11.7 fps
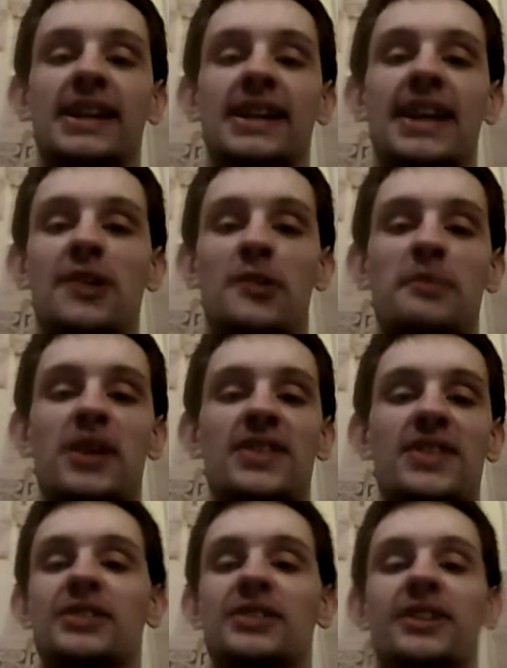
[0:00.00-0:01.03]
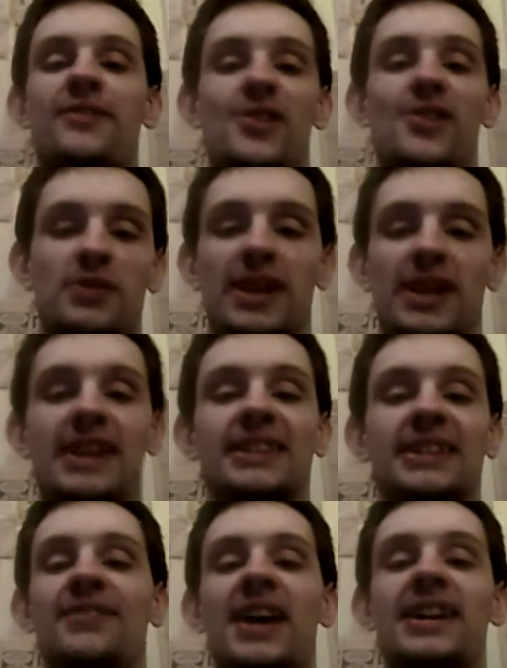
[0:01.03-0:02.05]
I can't remember. I think it was the first one
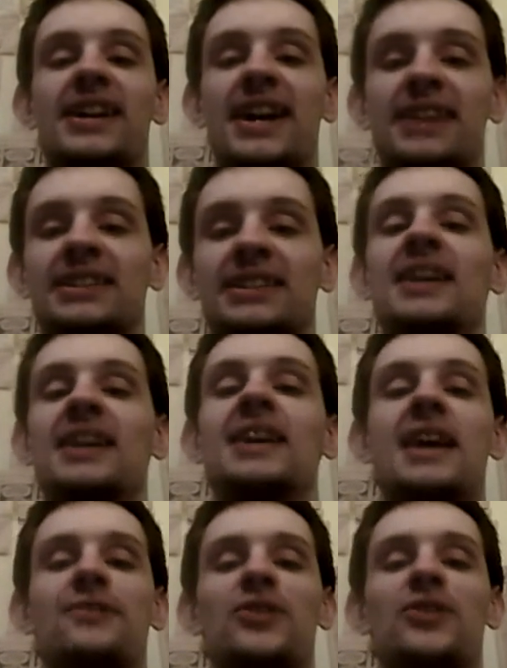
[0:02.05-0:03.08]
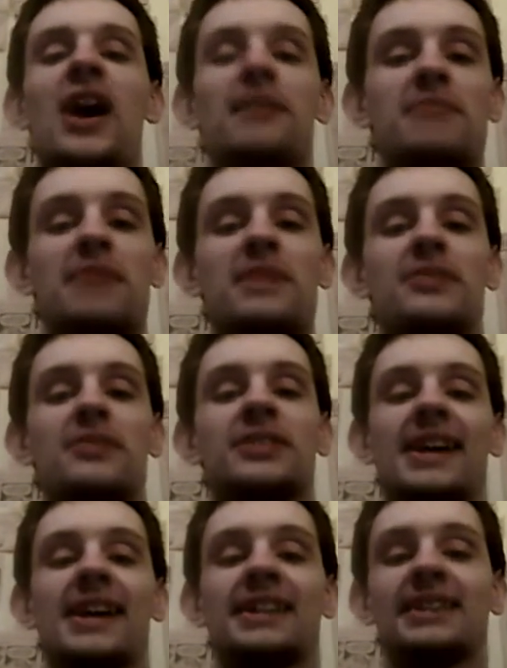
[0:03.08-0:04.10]
against the Vikings. If not, maybe it was
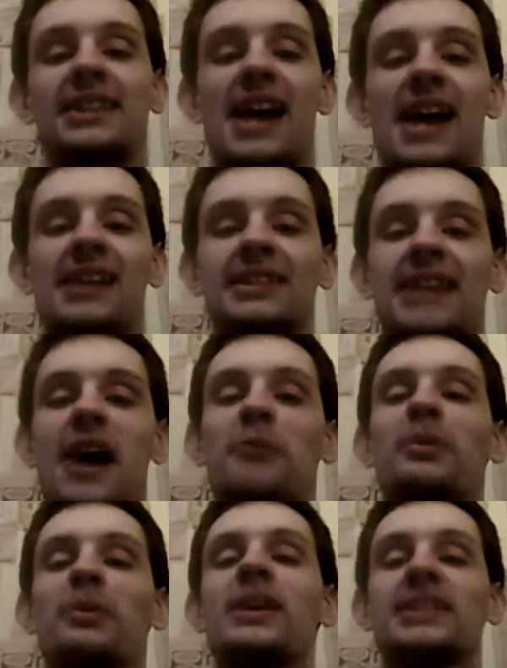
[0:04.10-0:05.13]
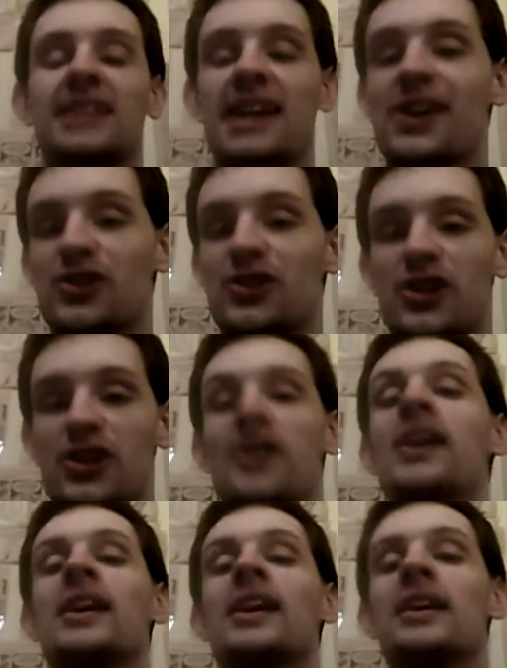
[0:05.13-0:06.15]
against the Dallas Cowboys the next
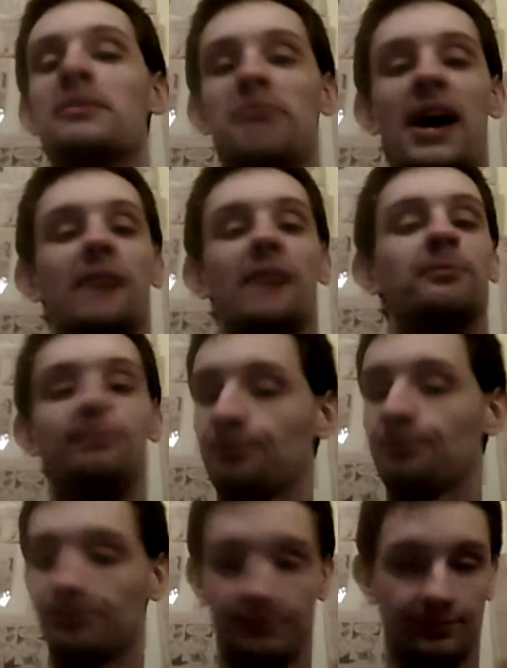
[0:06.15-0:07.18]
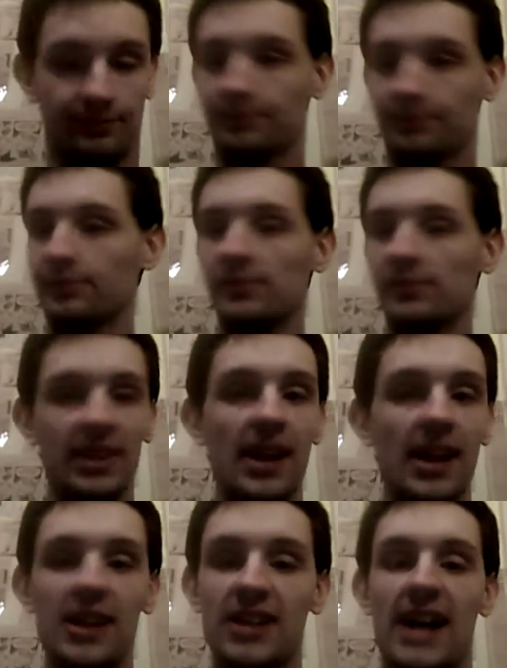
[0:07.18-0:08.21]
year. But
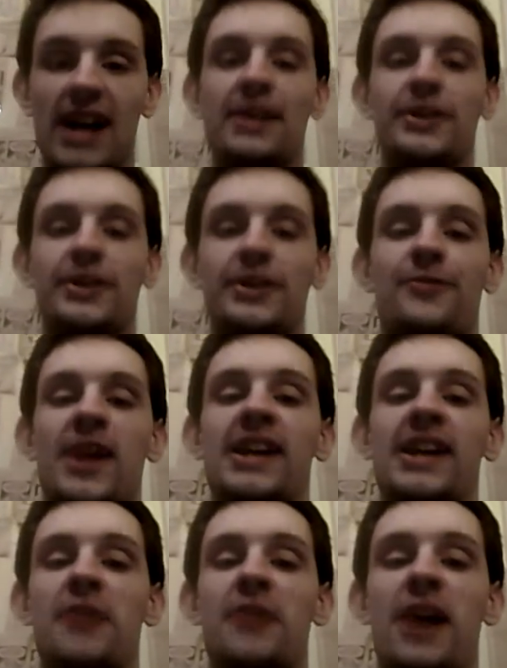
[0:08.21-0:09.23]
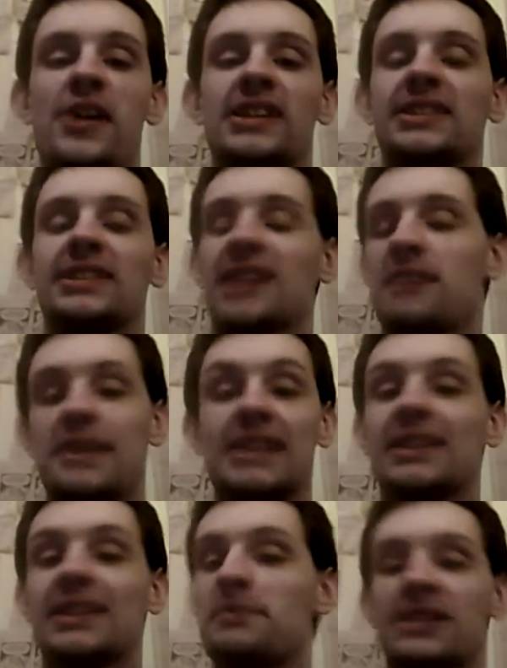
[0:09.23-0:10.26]
got to give it to Franco Harris.
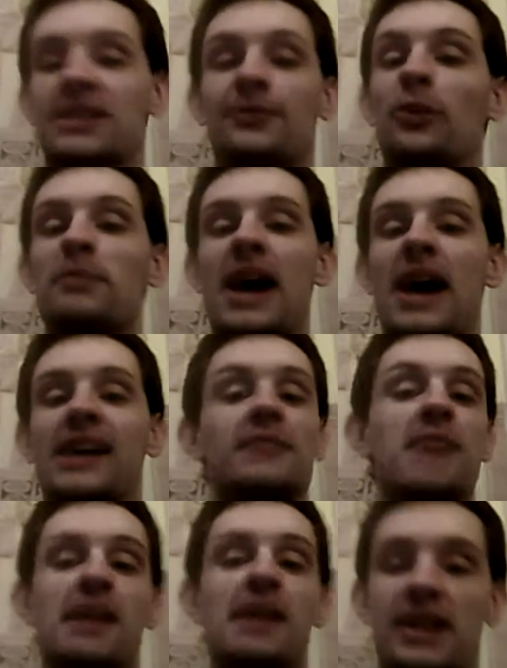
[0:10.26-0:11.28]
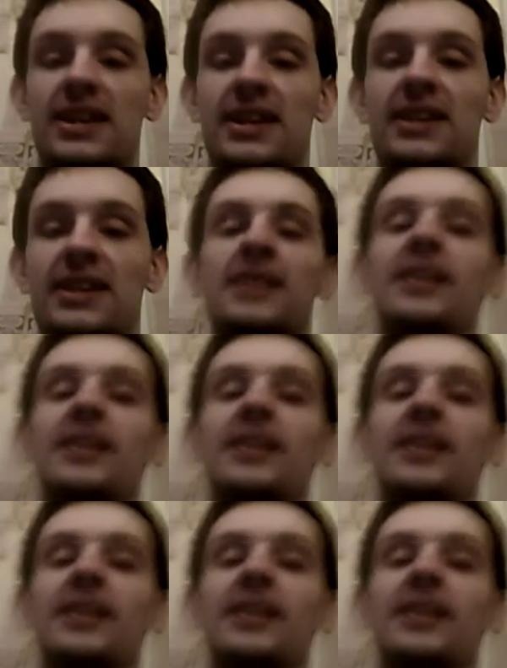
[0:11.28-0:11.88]
He's the best fullback, in my opinion.